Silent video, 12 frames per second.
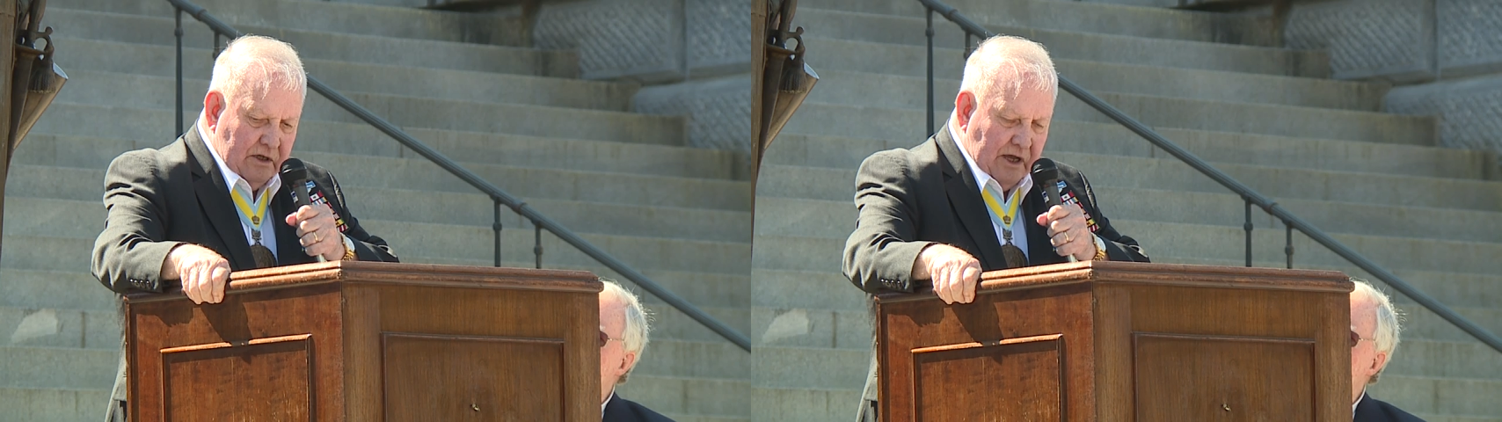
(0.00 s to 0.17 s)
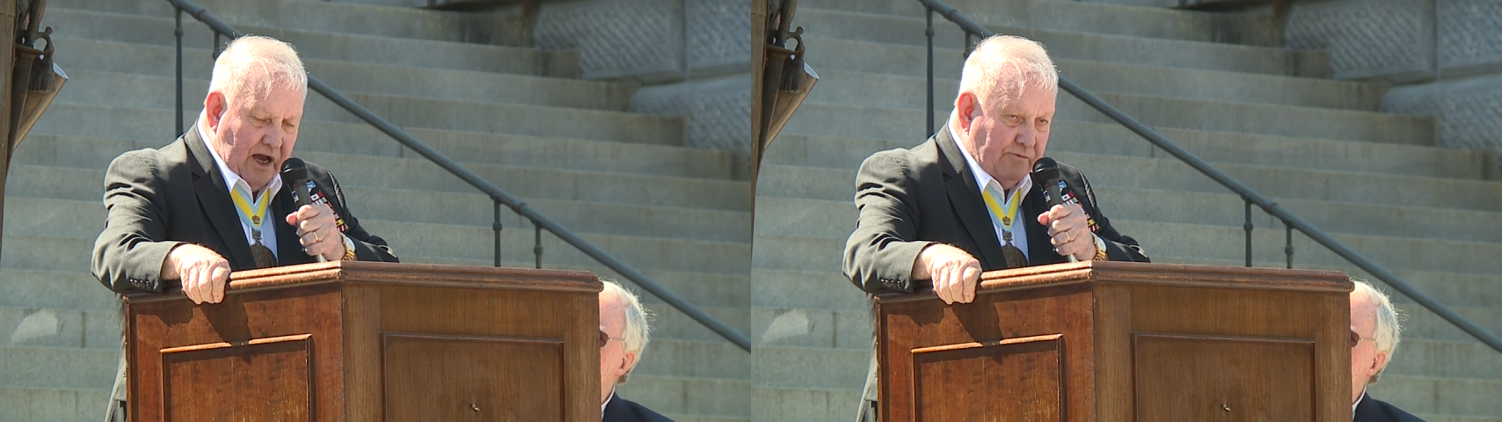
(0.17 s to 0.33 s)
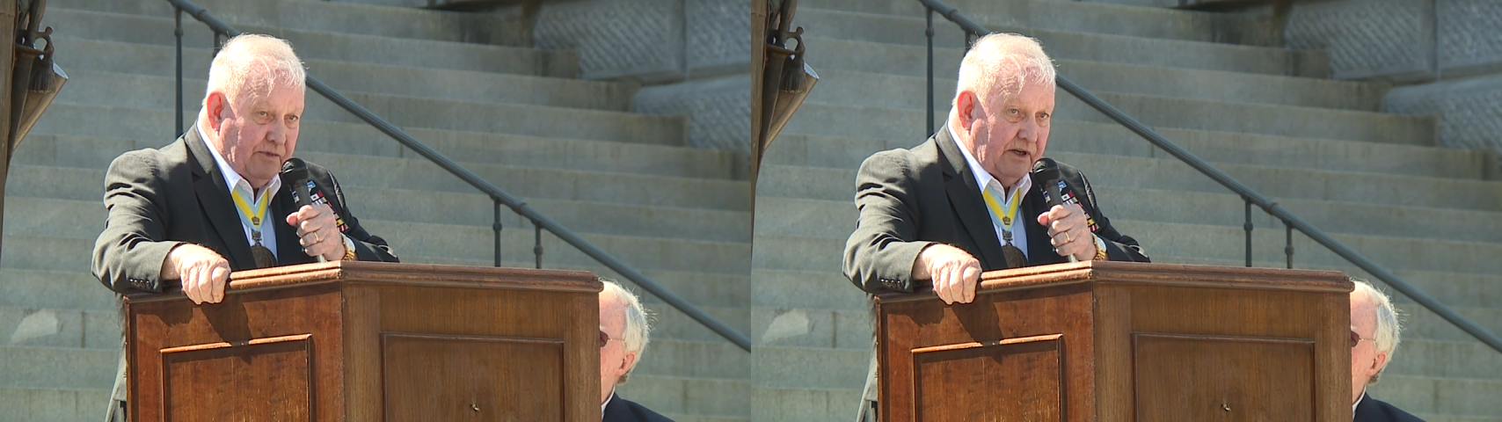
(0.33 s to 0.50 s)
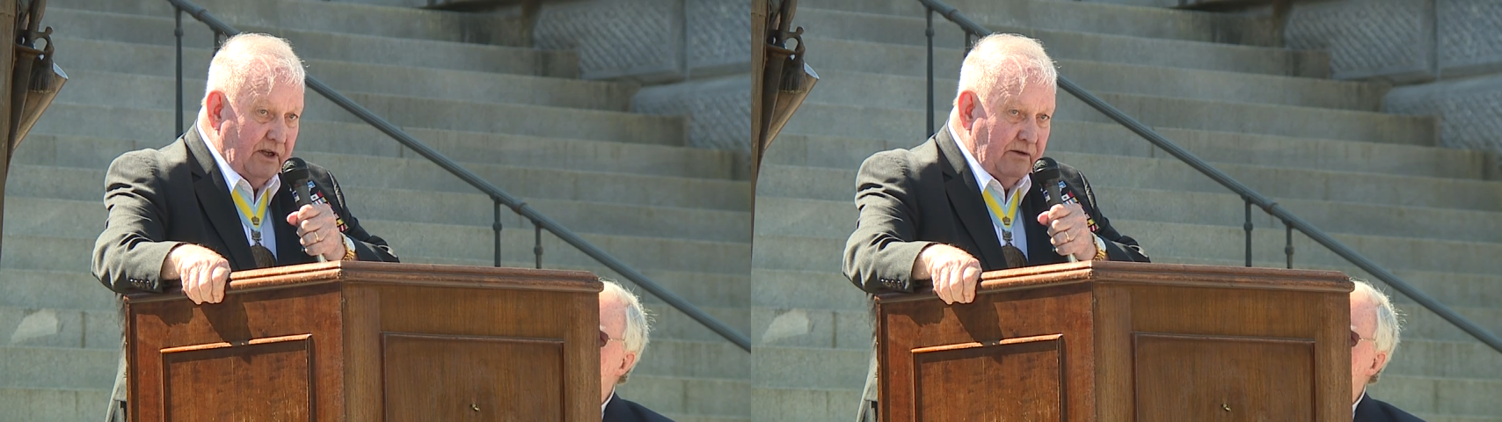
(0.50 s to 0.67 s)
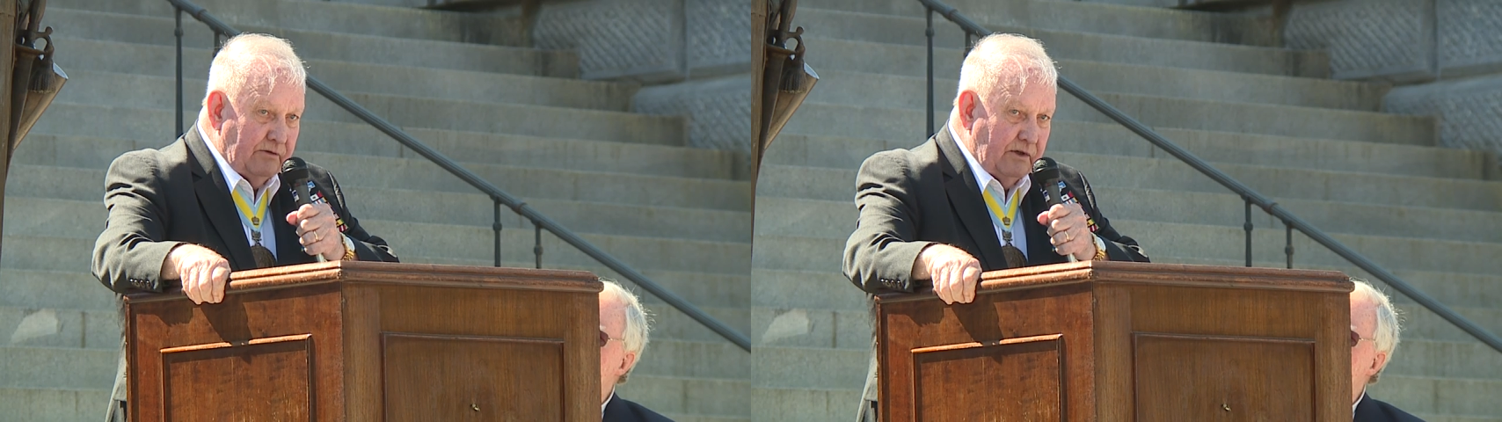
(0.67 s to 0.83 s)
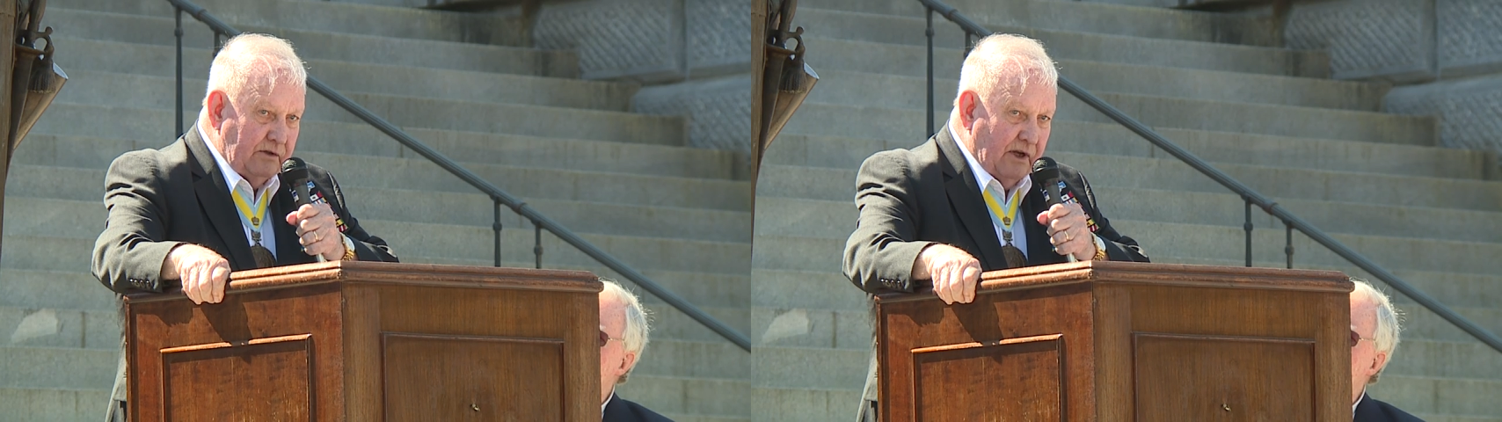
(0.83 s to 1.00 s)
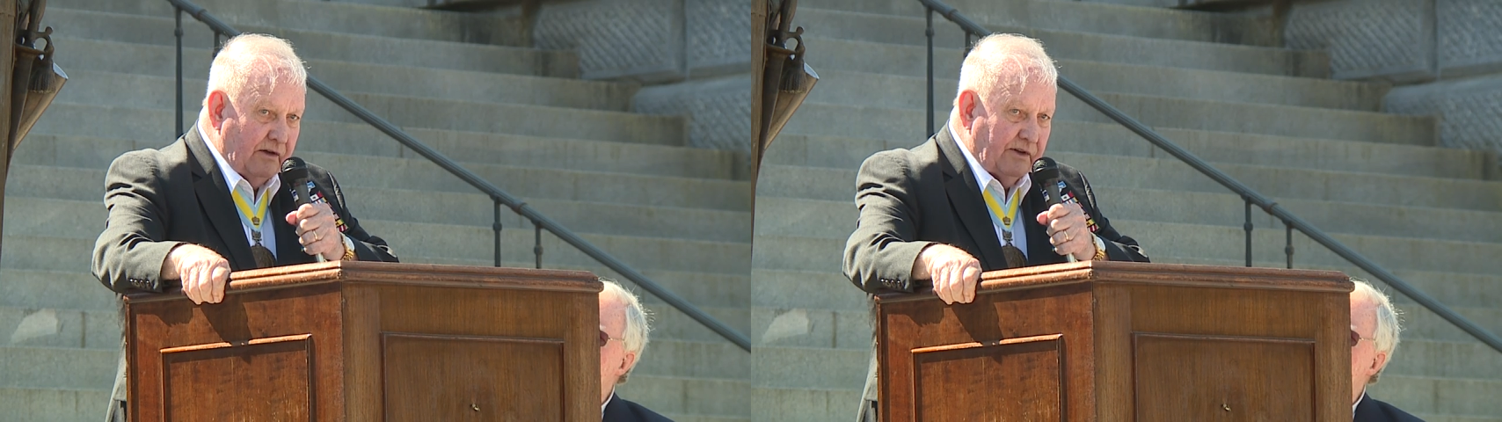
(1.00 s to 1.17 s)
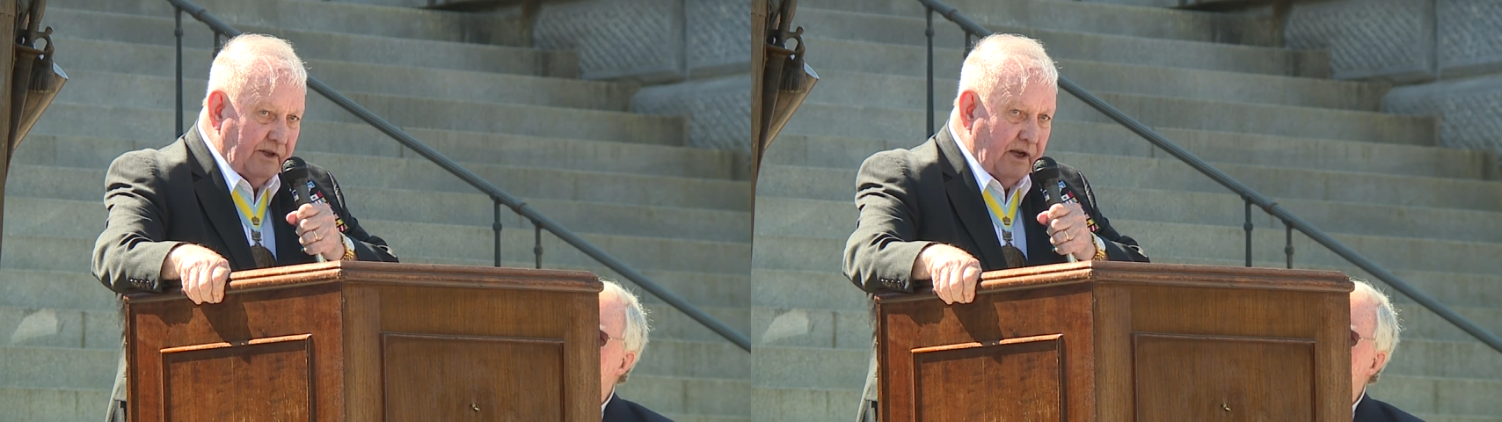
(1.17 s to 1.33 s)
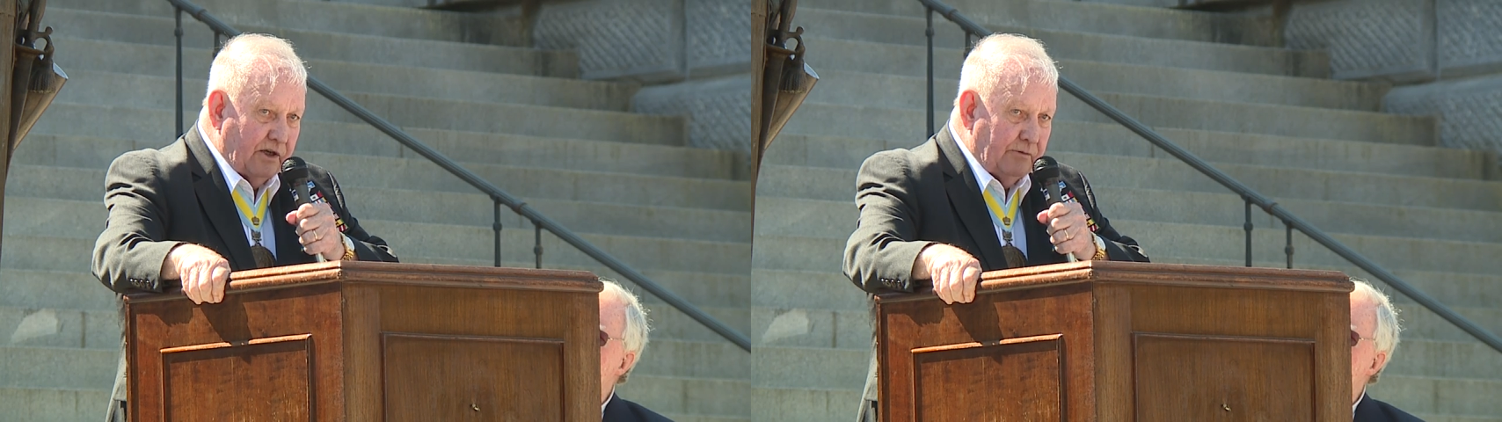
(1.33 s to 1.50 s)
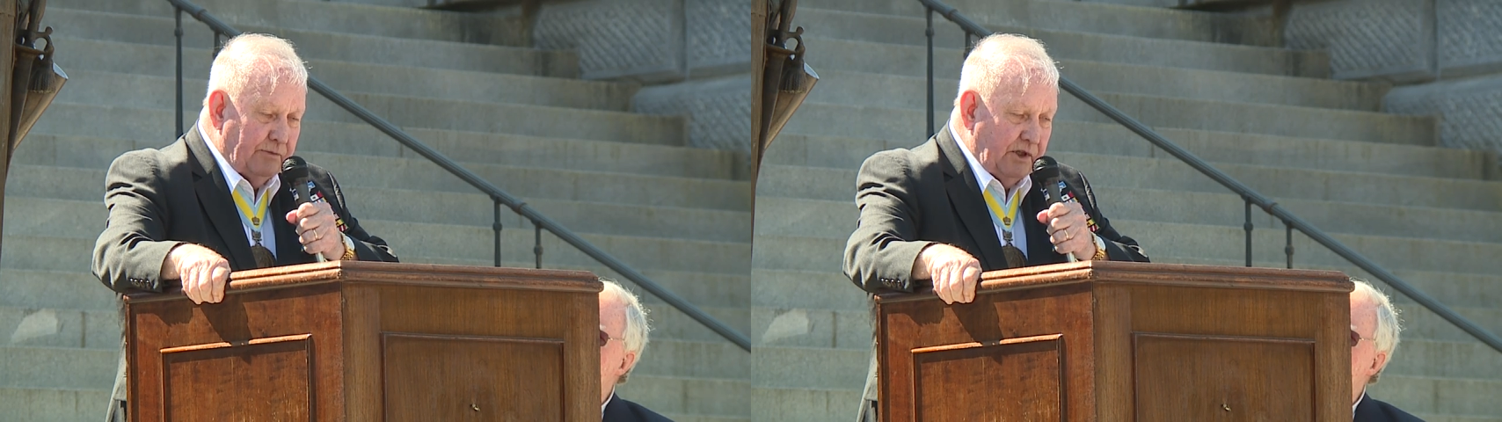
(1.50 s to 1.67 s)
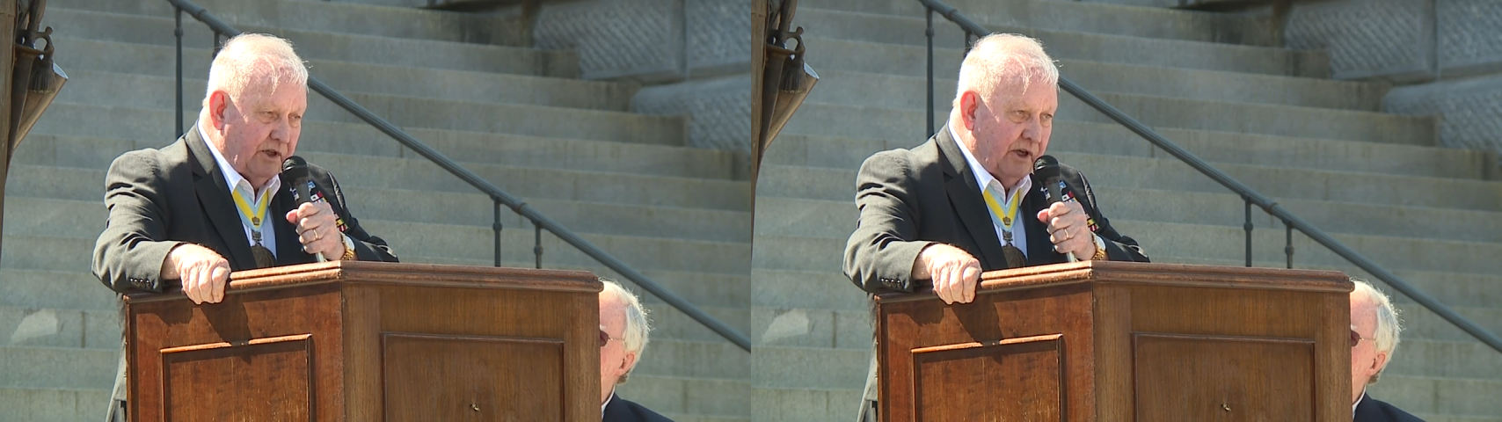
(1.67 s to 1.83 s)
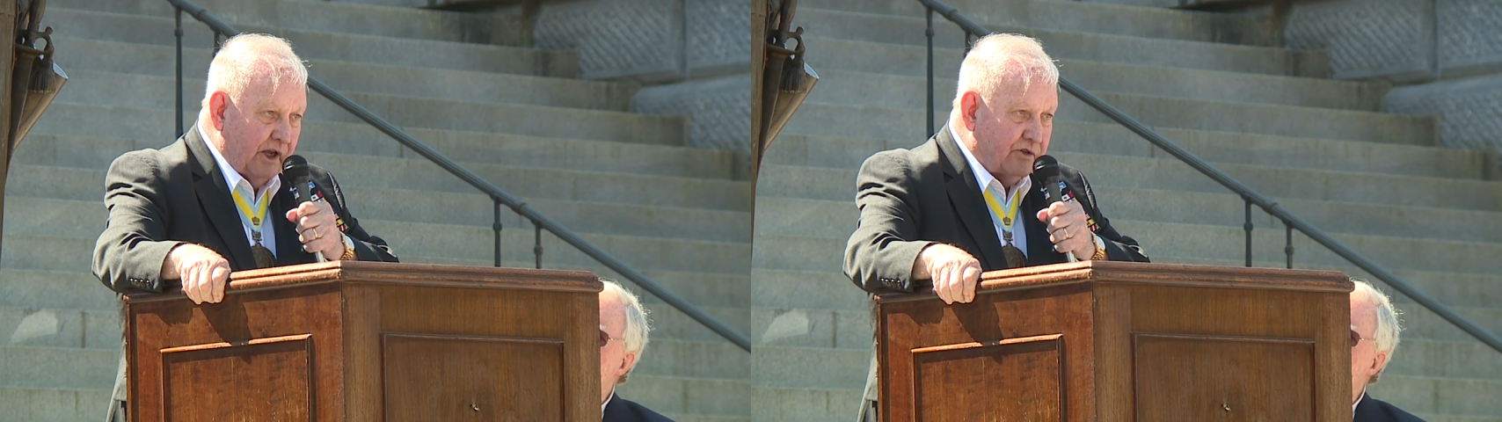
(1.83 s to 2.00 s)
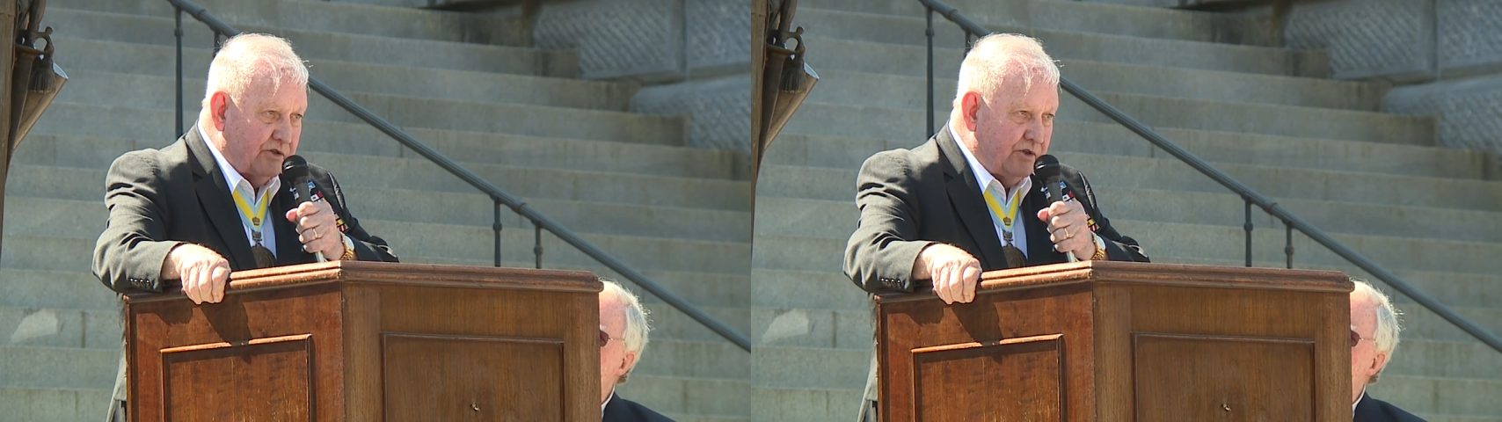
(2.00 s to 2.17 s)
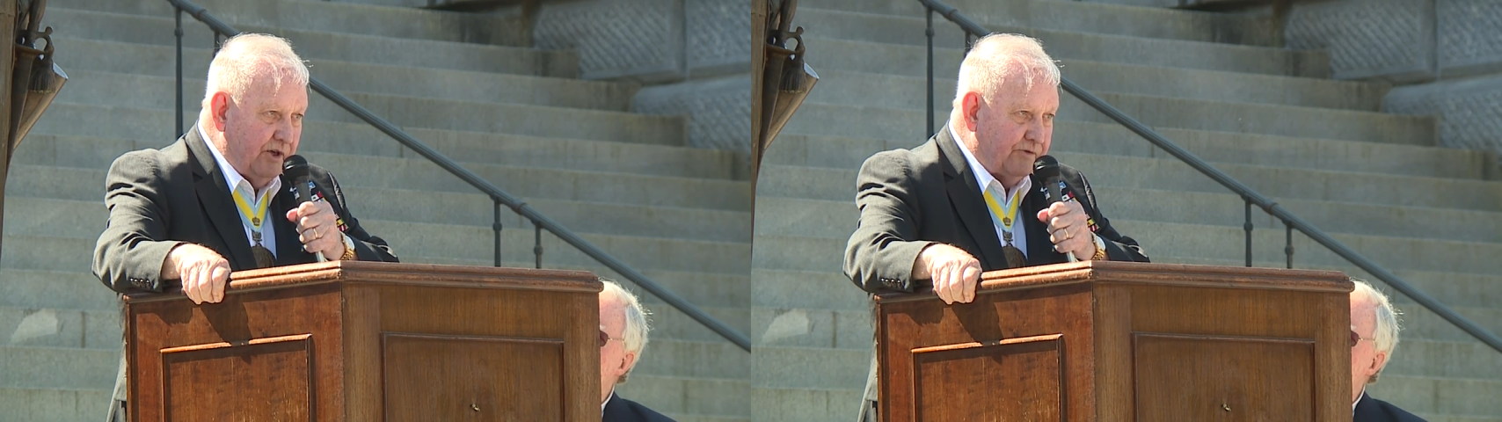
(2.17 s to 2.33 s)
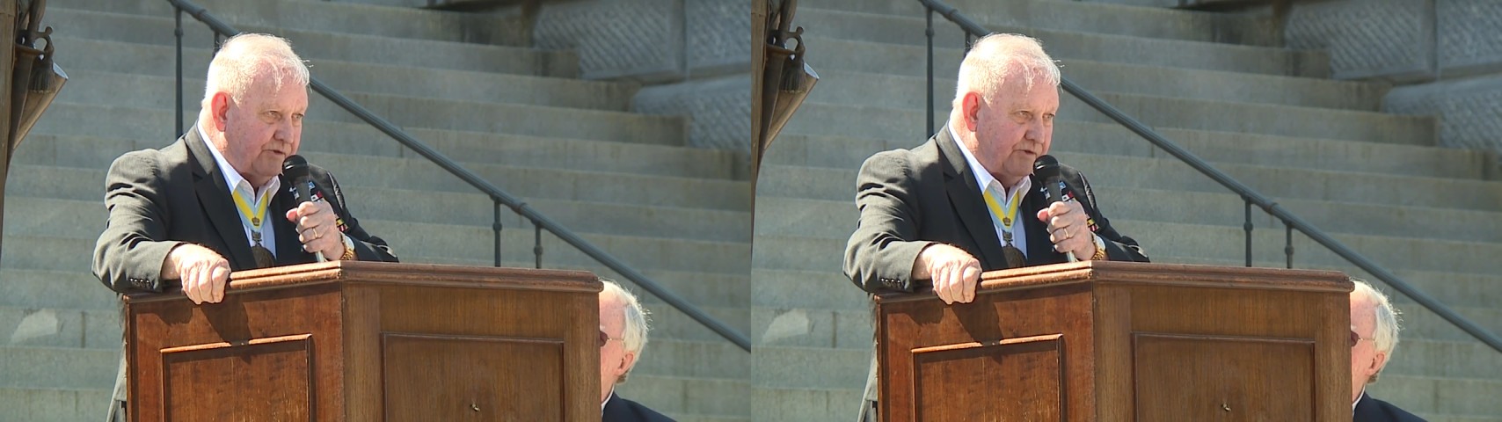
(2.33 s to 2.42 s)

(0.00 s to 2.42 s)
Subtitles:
I've been nominated to be the next Chief